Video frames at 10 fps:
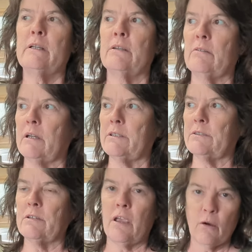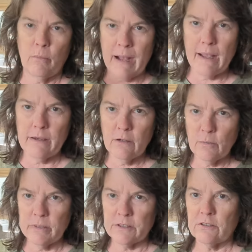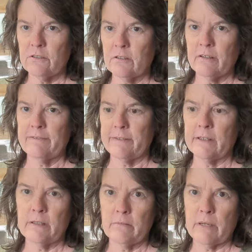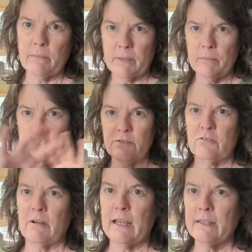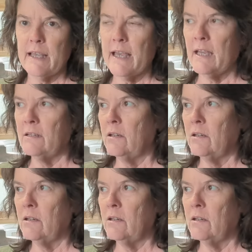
Do I just go buy a whole bunch of stuff and then make my meals around that?